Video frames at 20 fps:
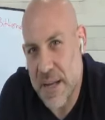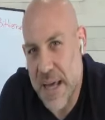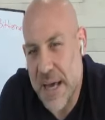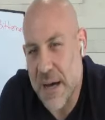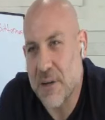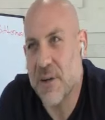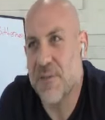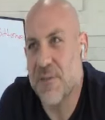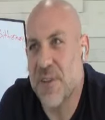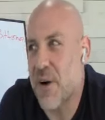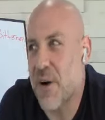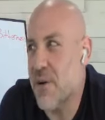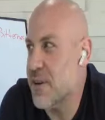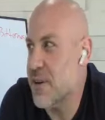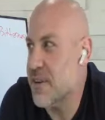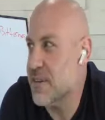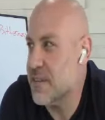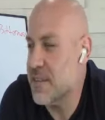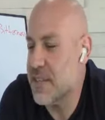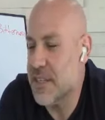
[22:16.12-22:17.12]

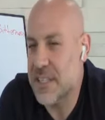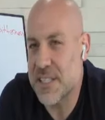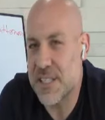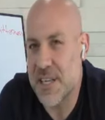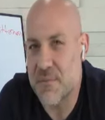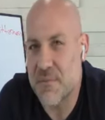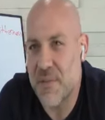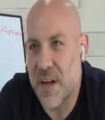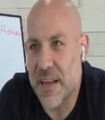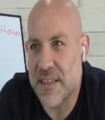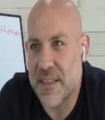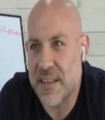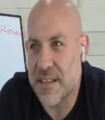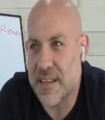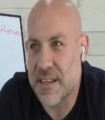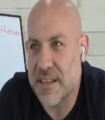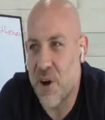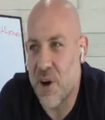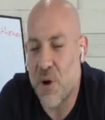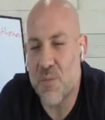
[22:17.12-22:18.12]
Elderflower is something I think
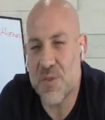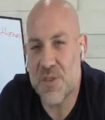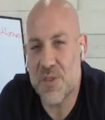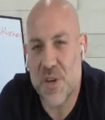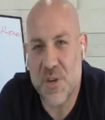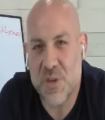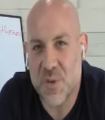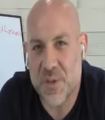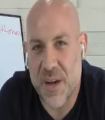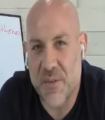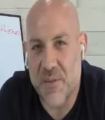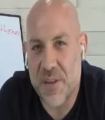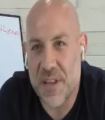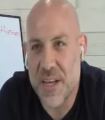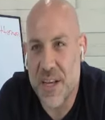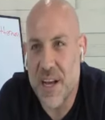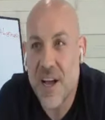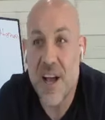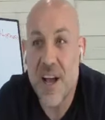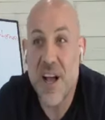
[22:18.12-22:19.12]
kind of almost goes with
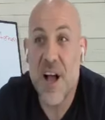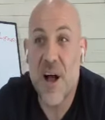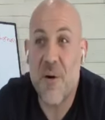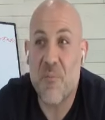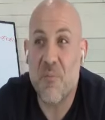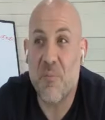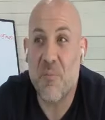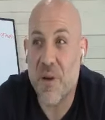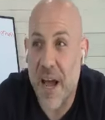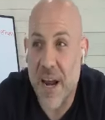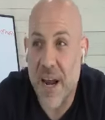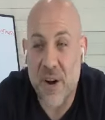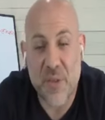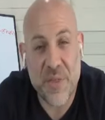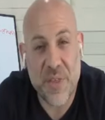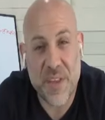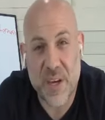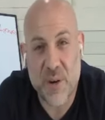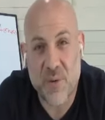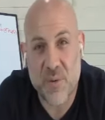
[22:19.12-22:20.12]
everything, but I don't
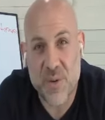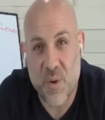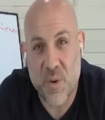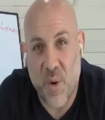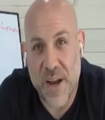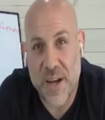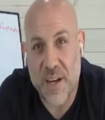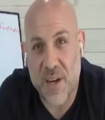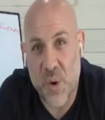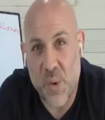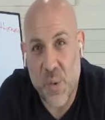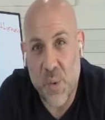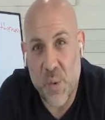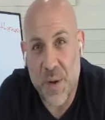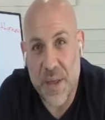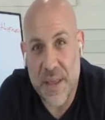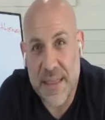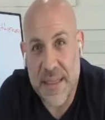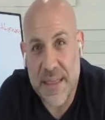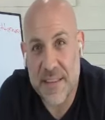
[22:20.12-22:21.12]
think it would quite go
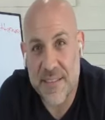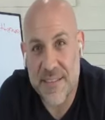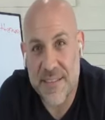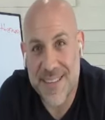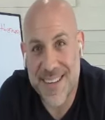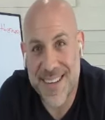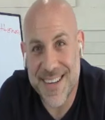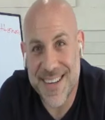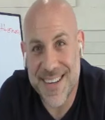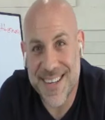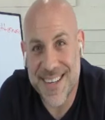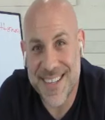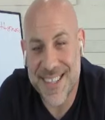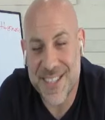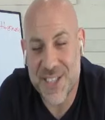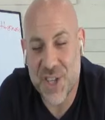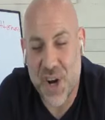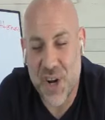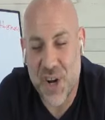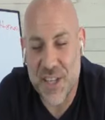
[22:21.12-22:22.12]
with a
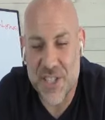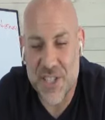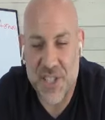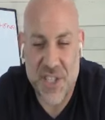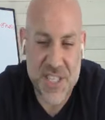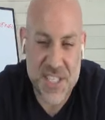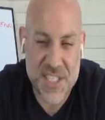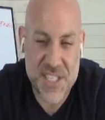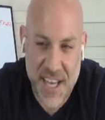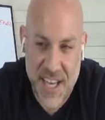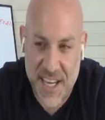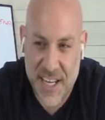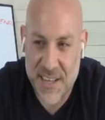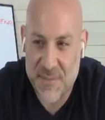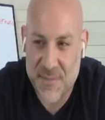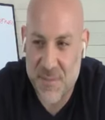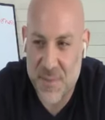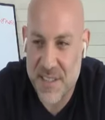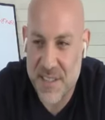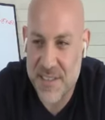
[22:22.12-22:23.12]
chocolate cheesecake.
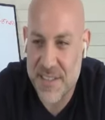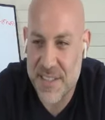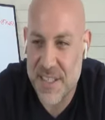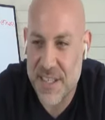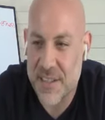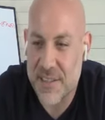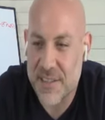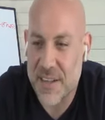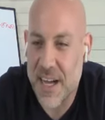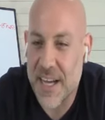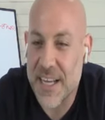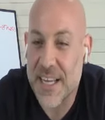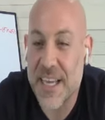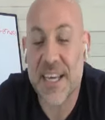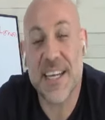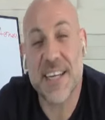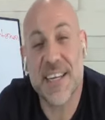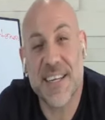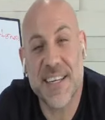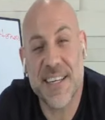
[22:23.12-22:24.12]
But again,
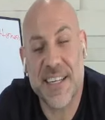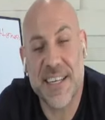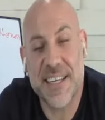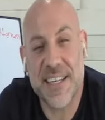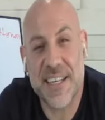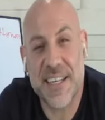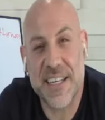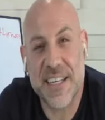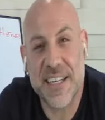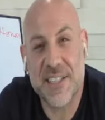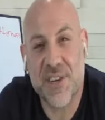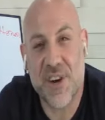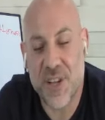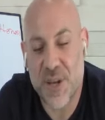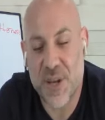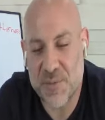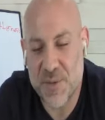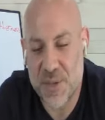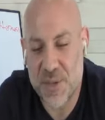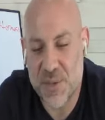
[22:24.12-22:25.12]
it's all
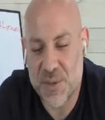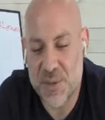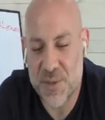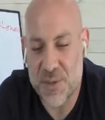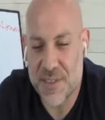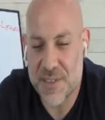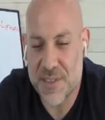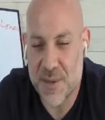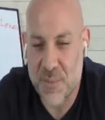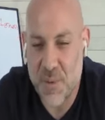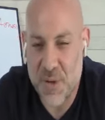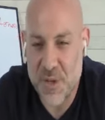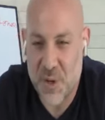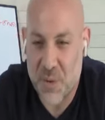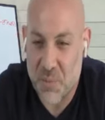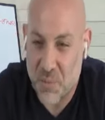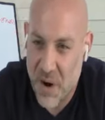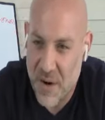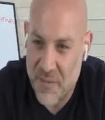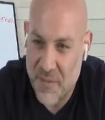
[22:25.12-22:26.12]
up to the
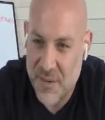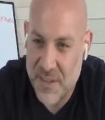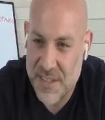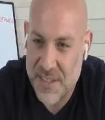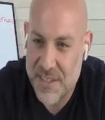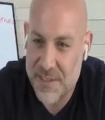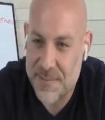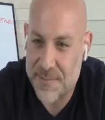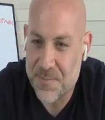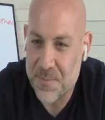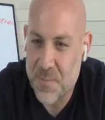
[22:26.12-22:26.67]
personal preference.